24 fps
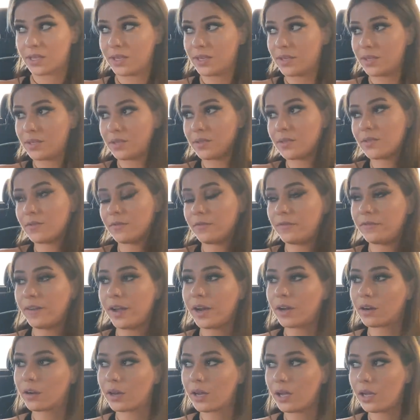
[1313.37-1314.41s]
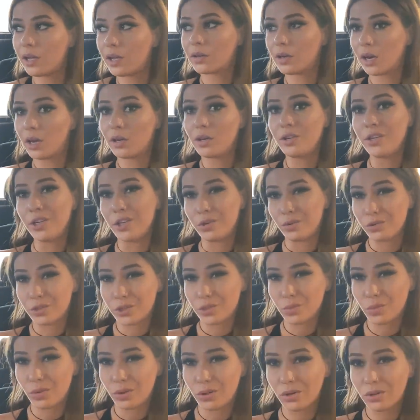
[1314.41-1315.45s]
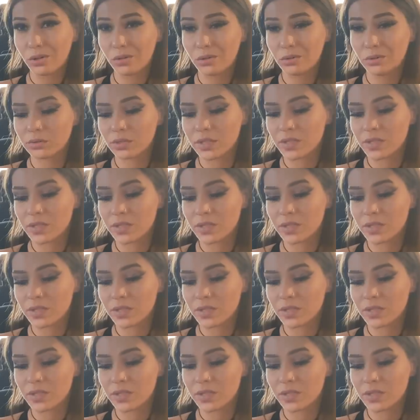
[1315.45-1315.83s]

is very unusual,